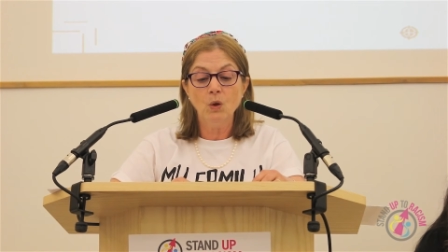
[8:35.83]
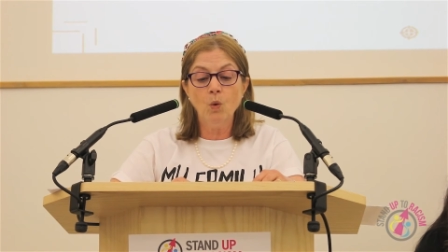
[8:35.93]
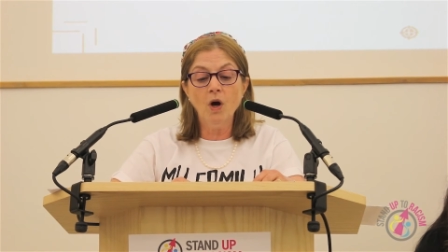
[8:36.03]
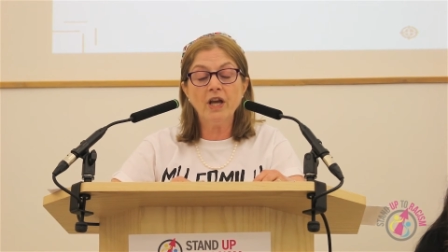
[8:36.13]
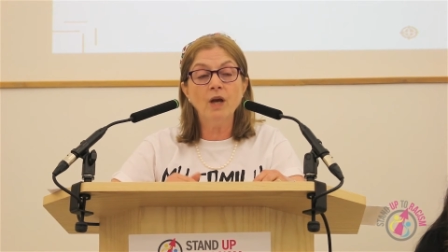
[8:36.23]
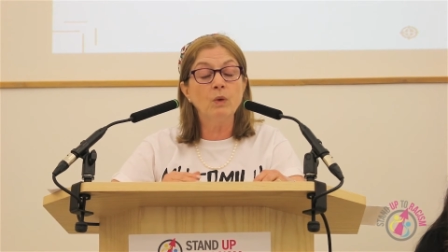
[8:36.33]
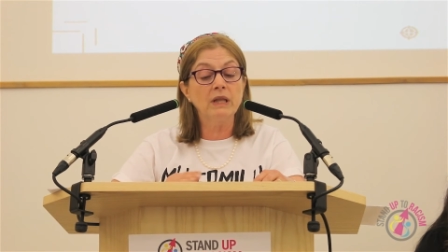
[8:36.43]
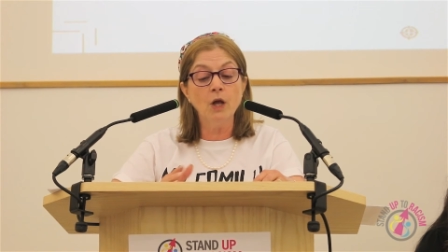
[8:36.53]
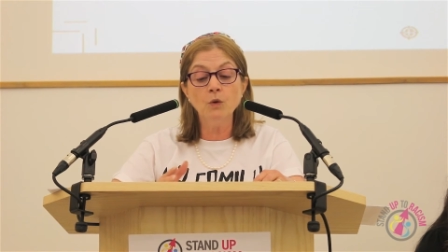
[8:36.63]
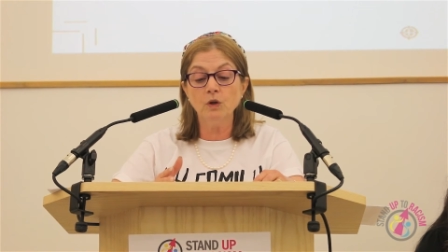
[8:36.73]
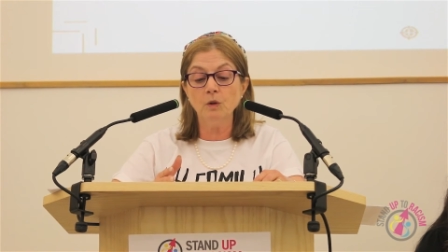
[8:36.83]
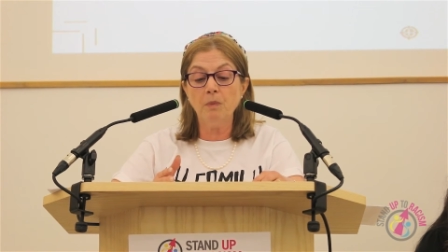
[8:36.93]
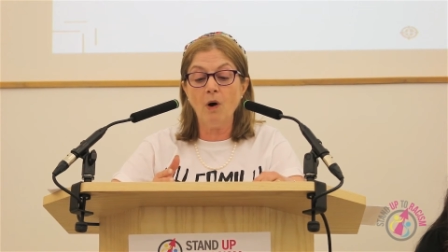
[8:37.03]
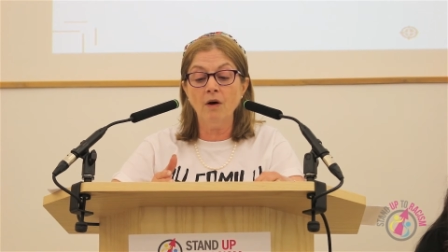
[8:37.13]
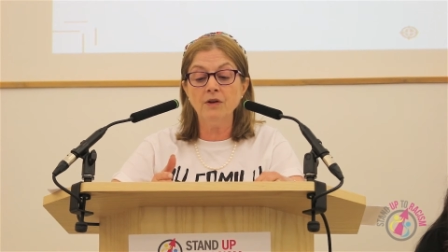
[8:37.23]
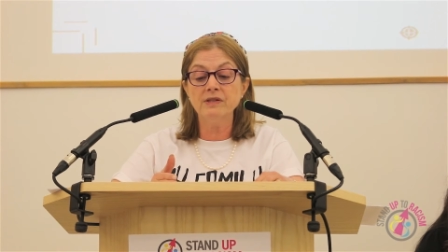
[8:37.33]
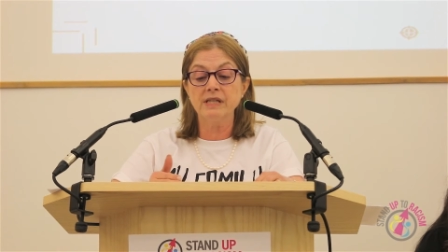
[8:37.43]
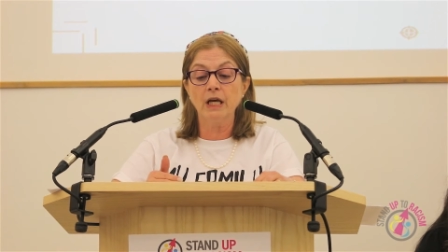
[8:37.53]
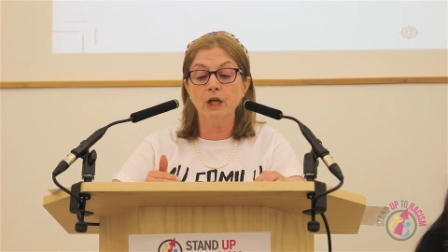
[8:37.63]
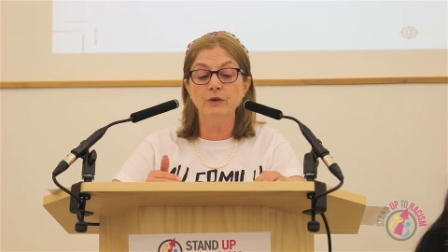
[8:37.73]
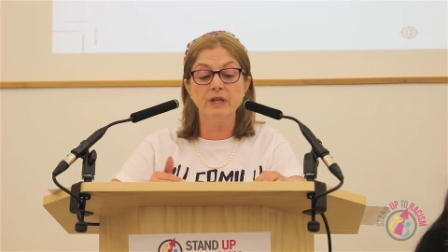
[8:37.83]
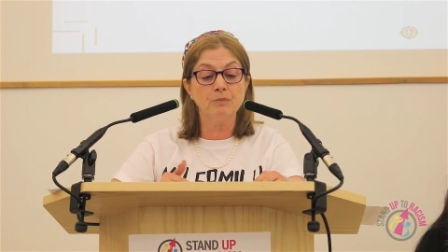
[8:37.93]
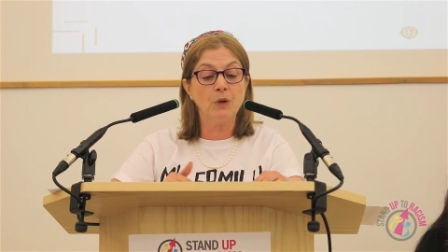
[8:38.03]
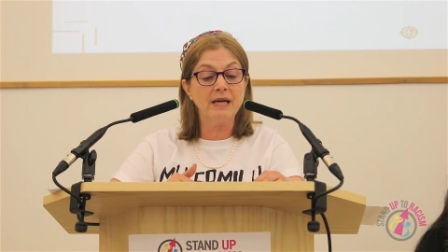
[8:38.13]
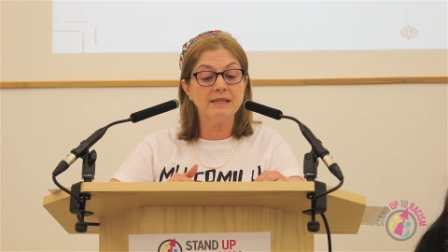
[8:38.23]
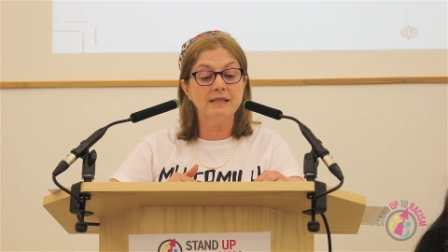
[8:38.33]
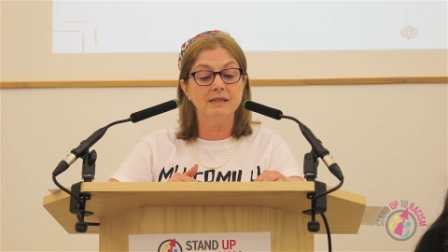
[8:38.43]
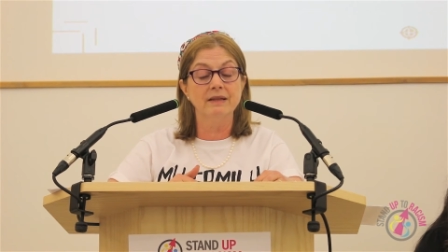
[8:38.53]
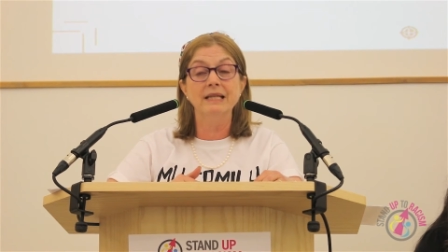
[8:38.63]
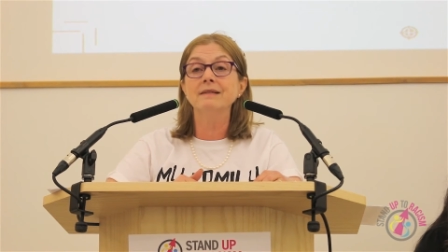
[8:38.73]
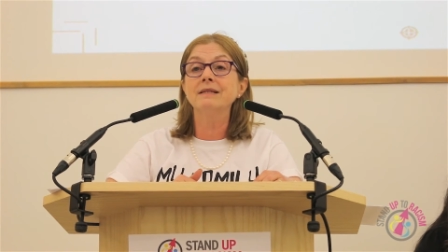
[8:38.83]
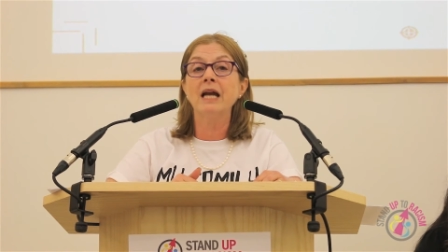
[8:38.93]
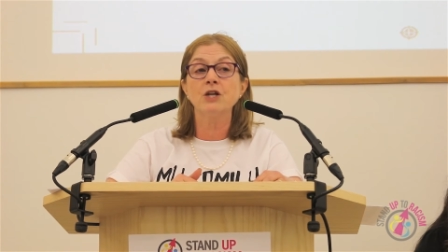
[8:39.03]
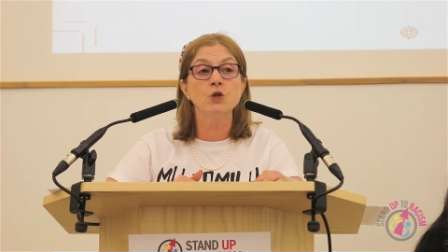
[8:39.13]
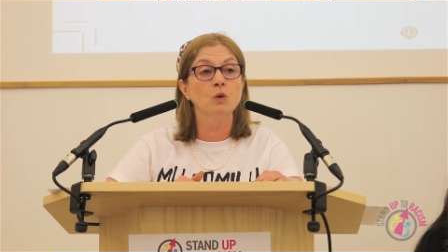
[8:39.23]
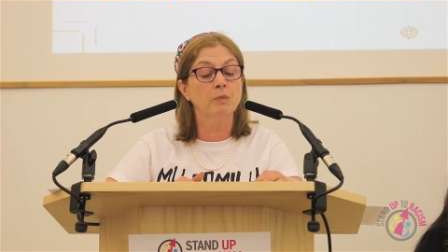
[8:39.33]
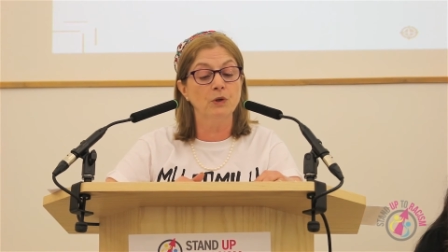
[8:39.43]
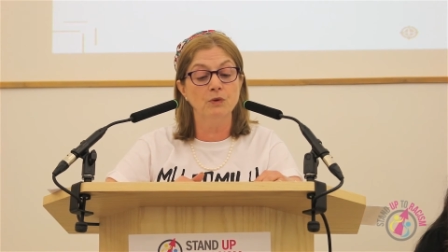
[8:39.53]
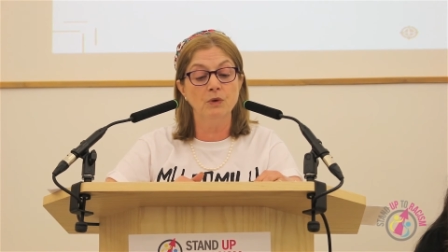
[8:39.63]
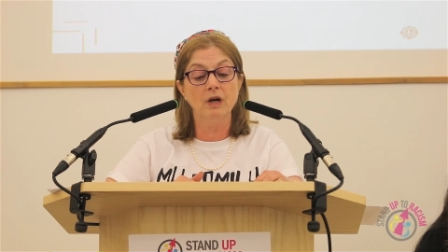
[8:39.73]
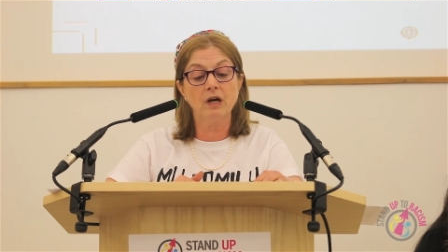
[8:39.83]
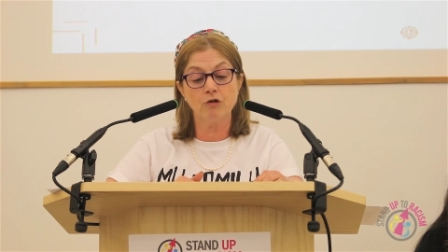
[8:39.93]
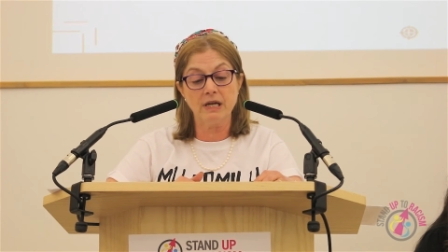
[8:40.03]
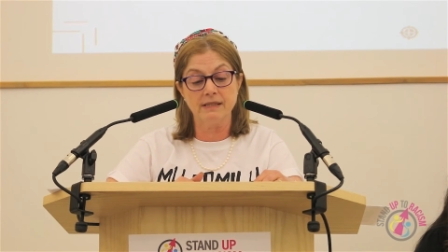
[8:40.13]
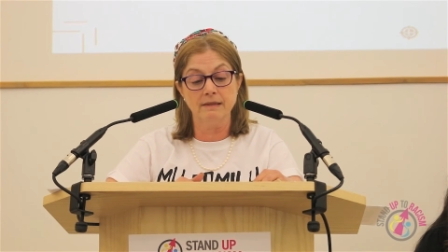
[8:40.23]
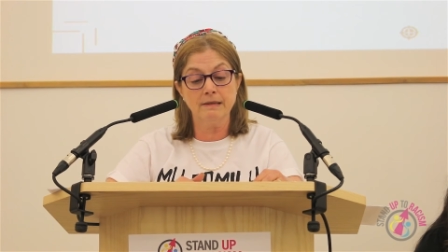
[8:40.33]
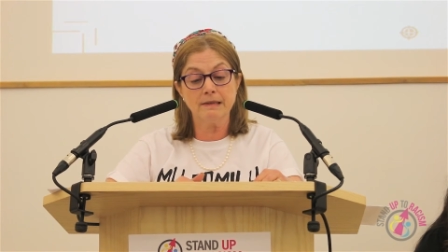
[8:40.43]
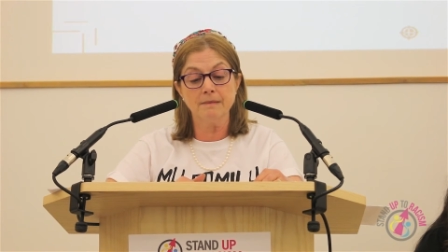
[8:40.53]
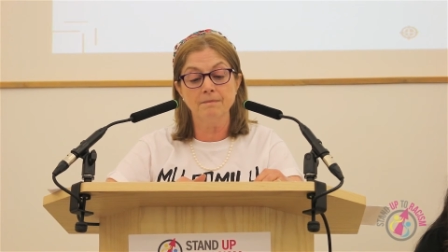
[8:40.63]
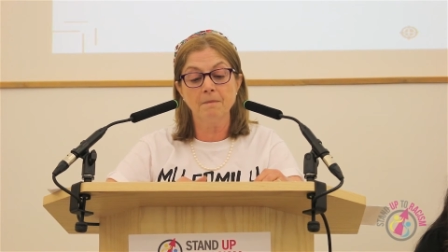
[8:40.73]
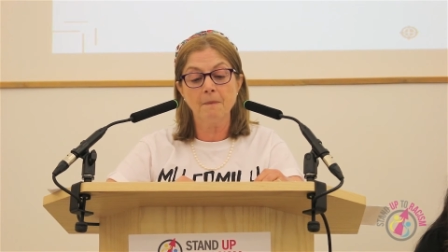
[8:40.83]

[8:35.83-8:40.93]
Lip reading: Working with local partners, including Praxis and the International Blue Crescent.